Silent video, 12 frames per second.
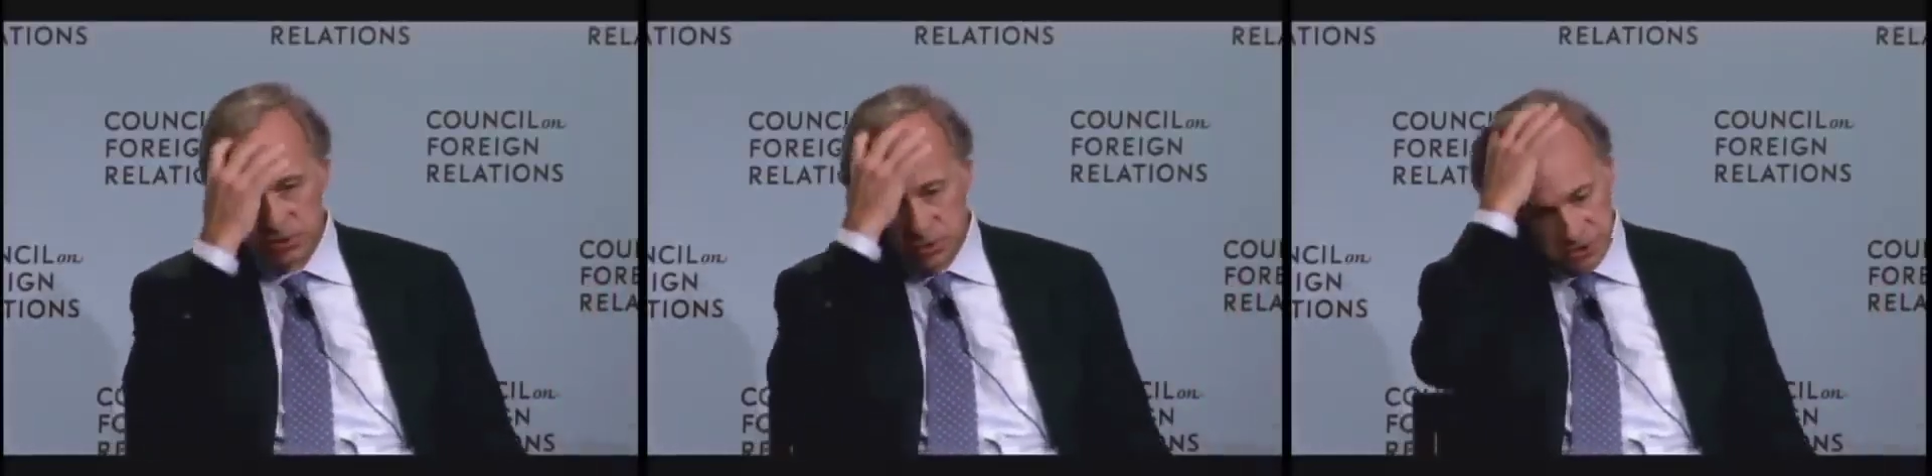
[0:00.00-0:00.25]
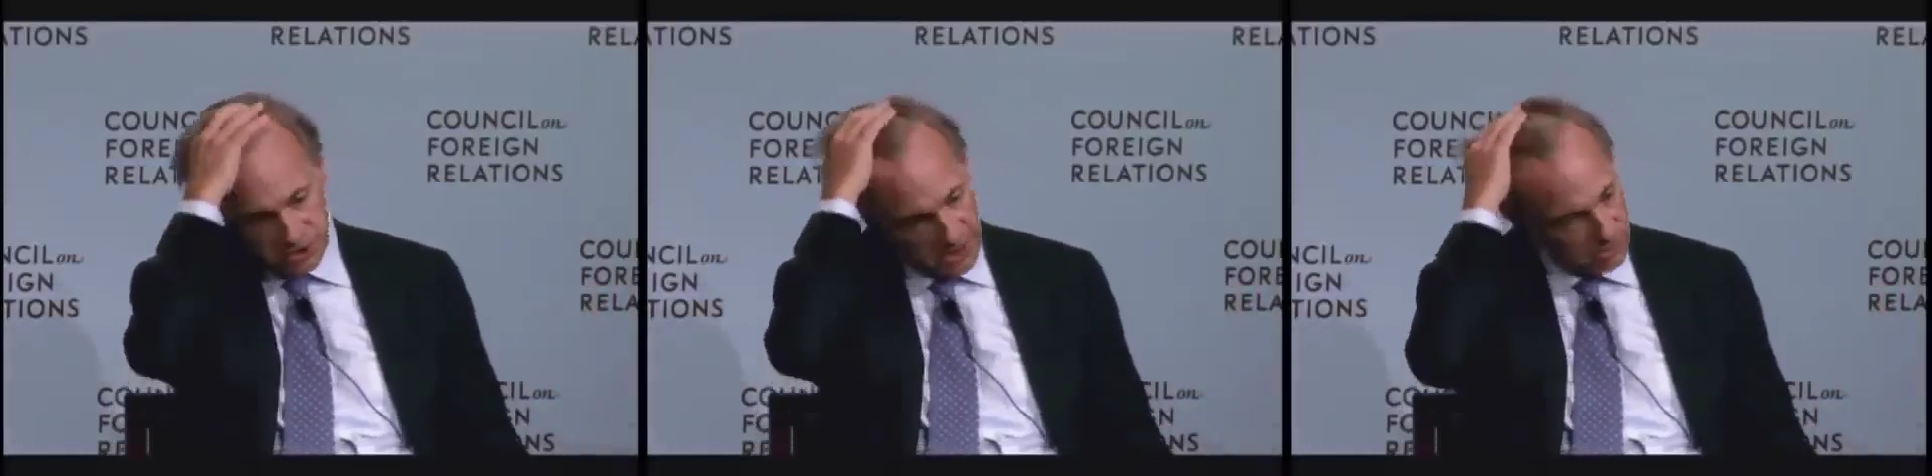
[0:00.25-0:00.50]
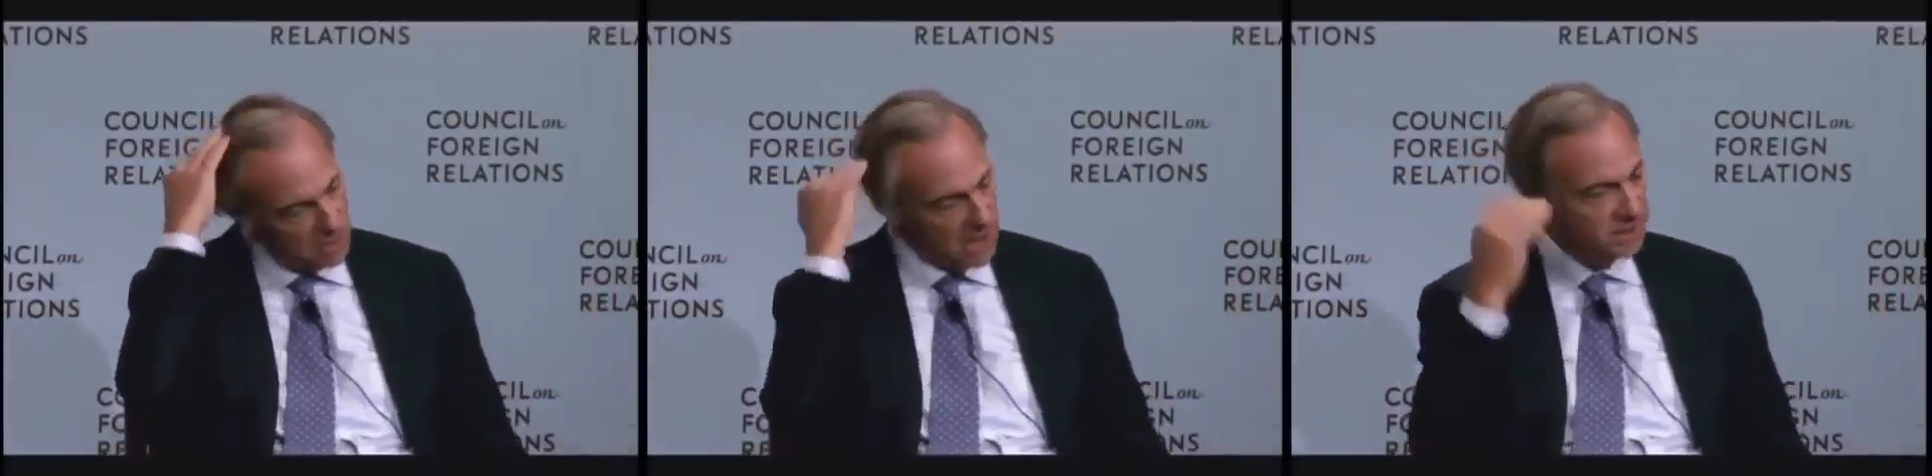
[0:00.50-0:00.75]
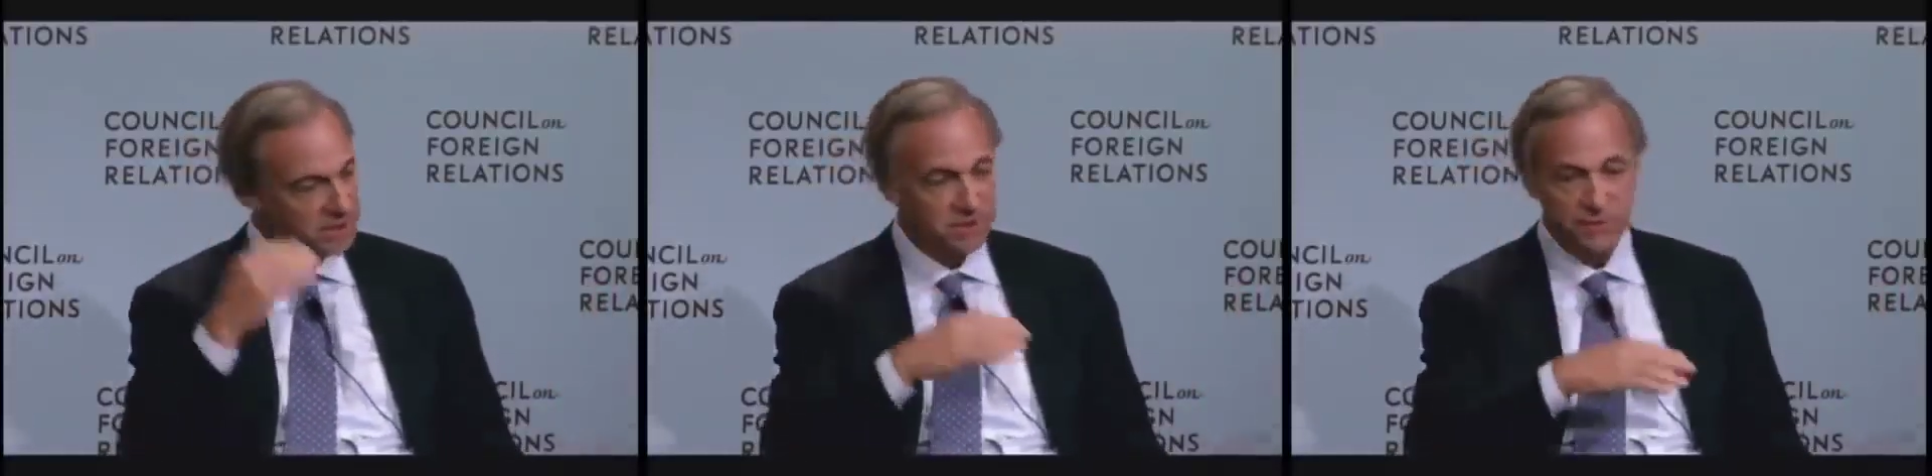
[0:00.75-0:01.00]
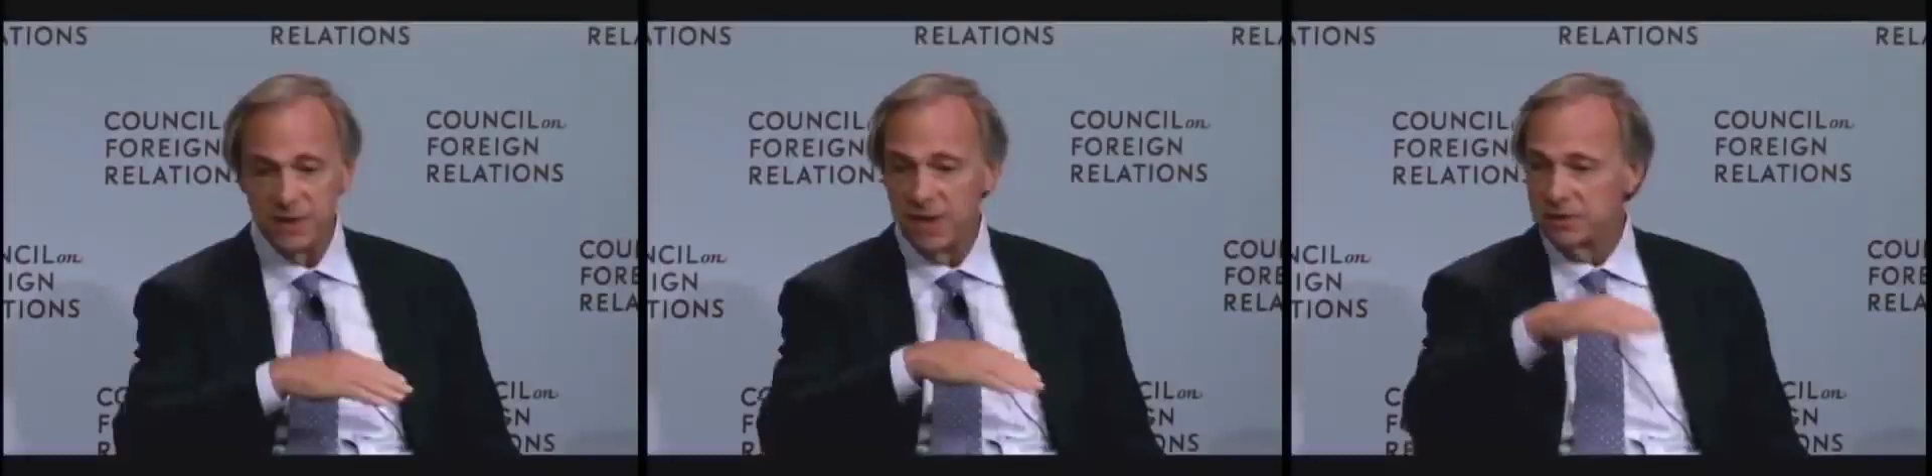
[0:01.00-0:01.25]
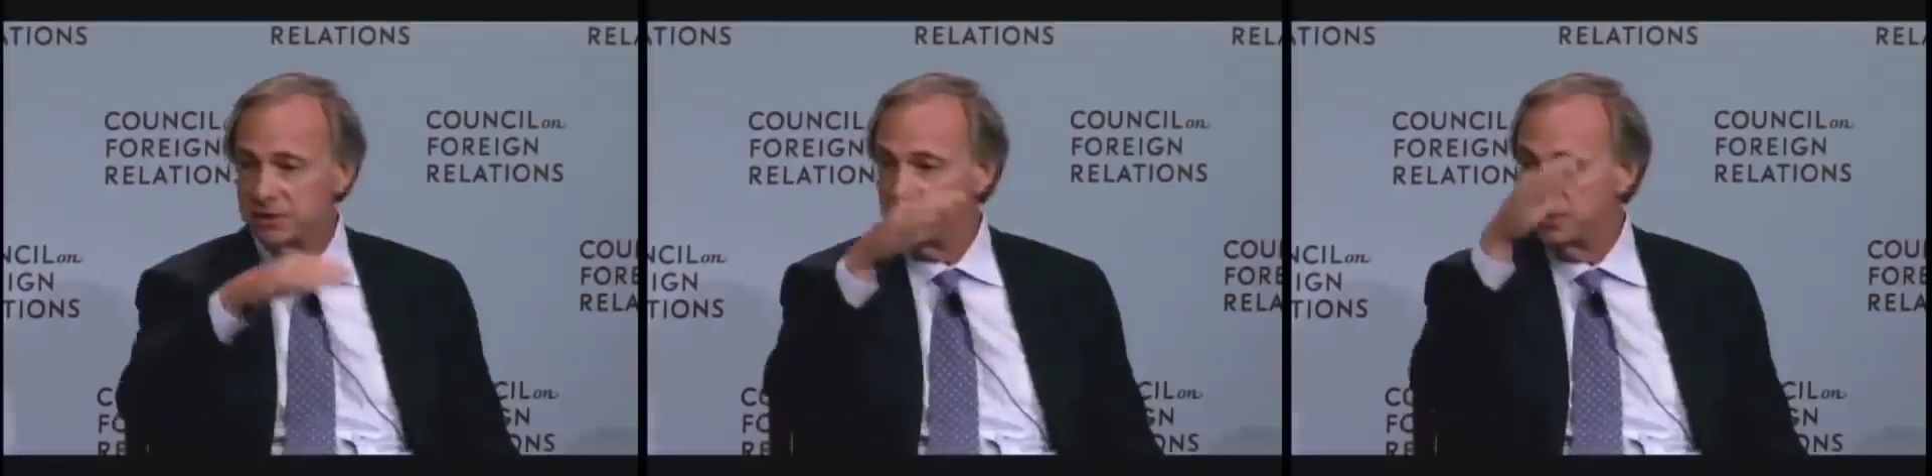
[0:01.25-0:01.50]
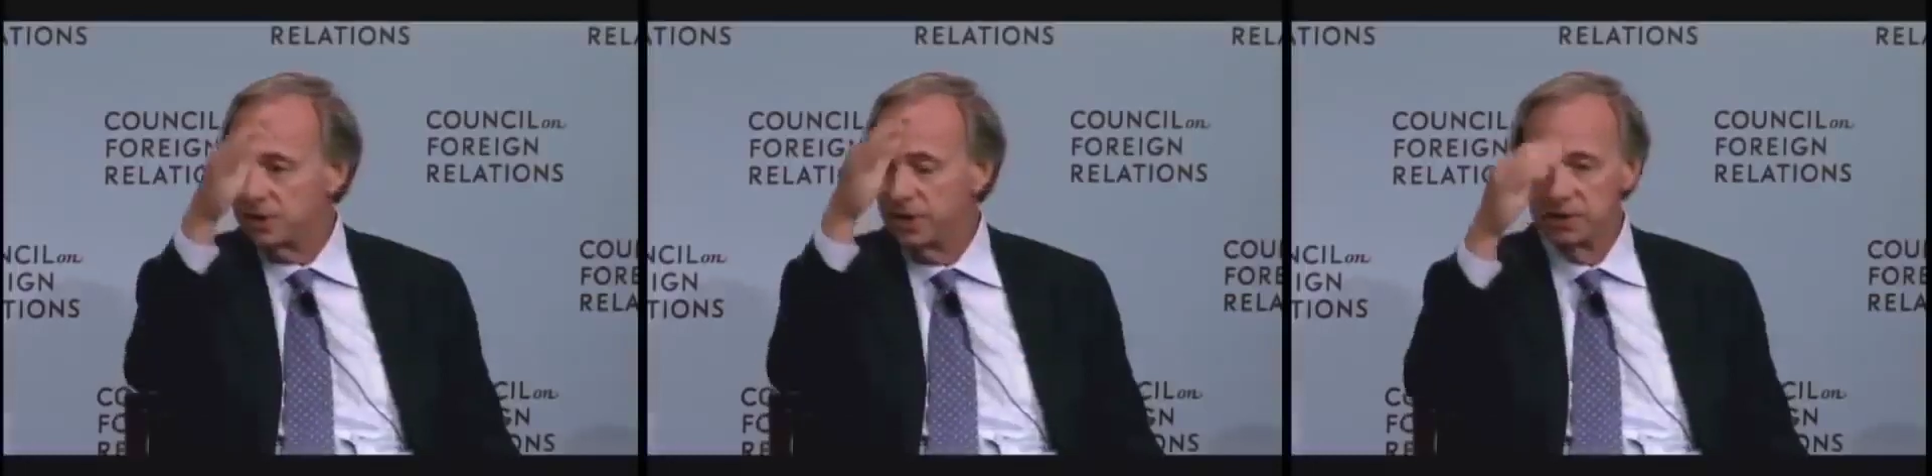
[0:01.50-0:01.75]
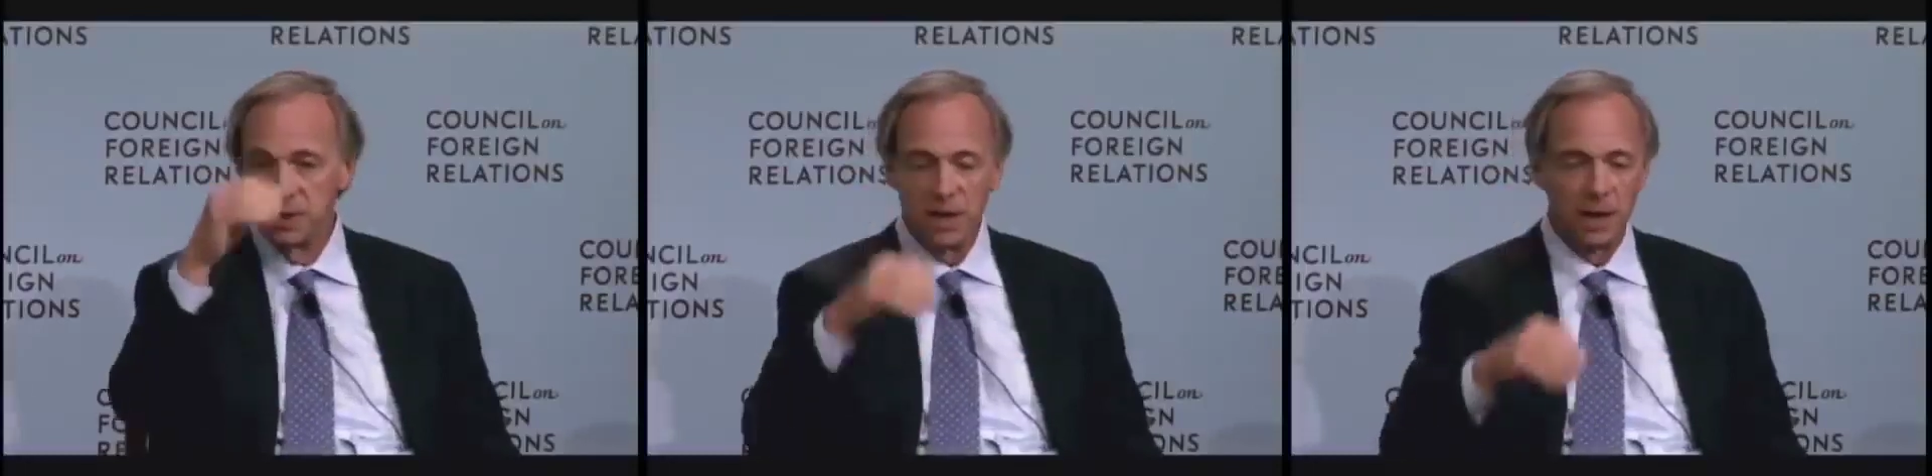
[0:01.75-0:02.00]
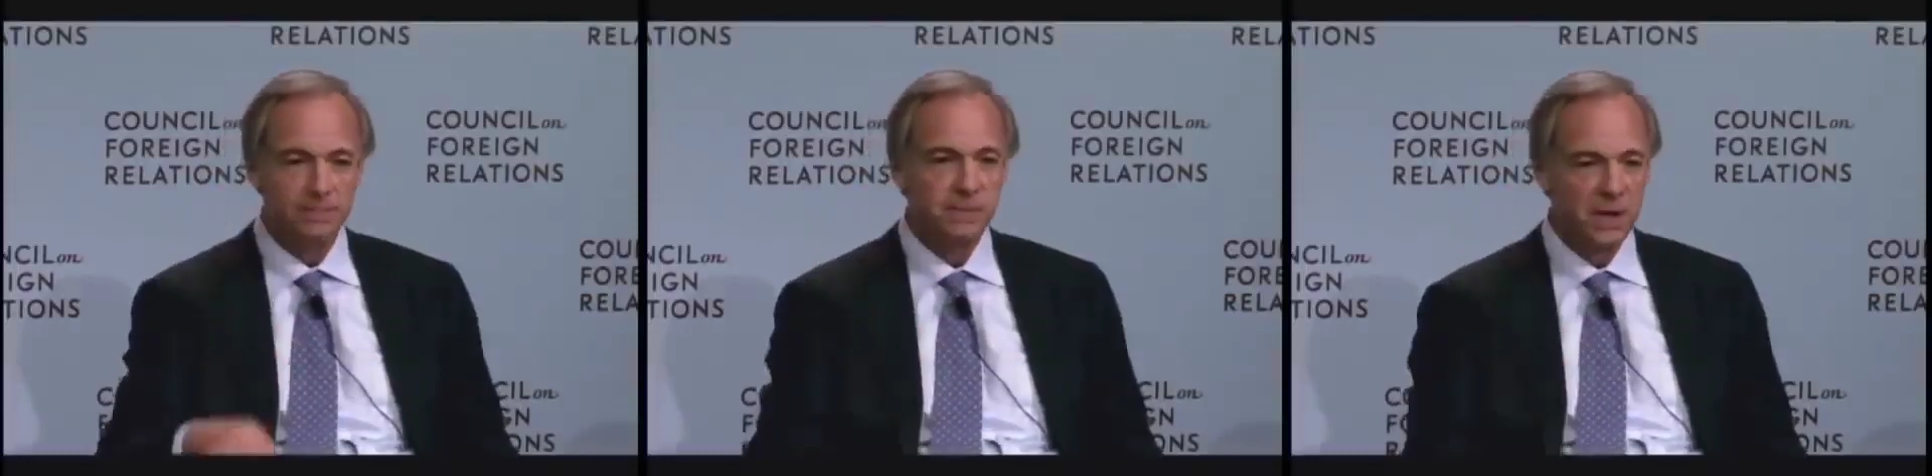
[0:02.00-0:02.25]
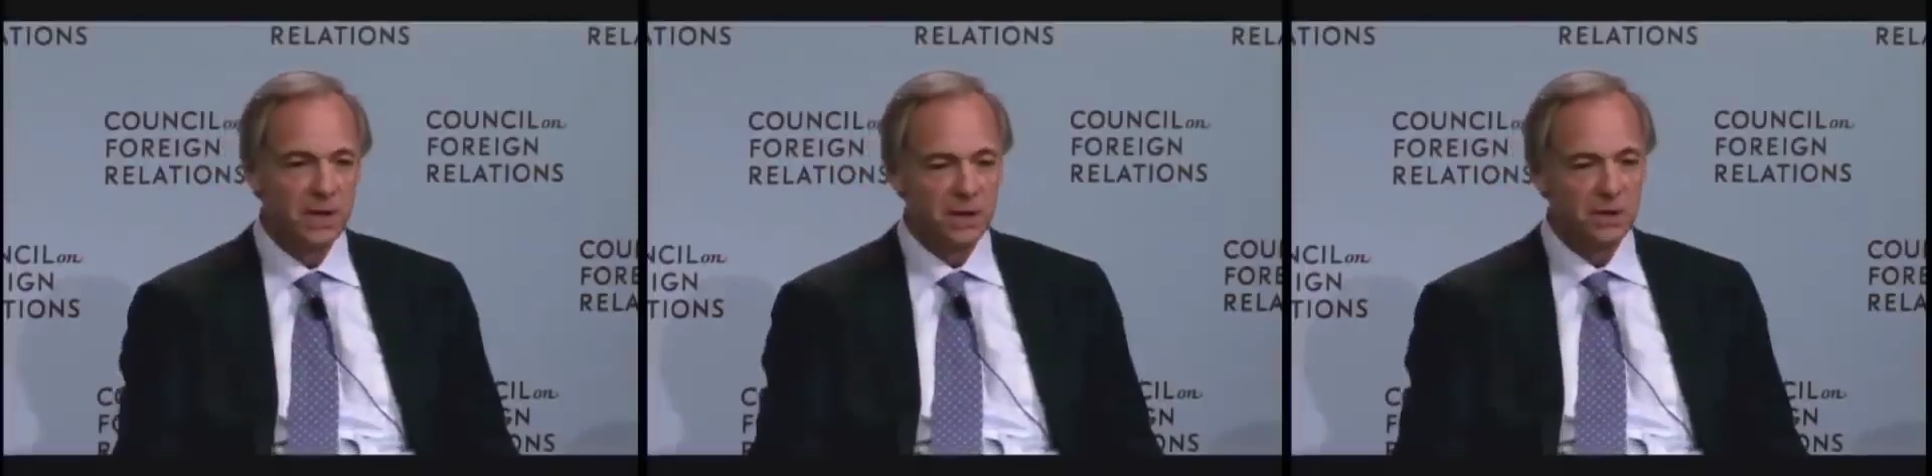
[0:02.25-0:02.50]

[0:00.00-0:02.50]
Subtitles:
So as debt rises faster than income,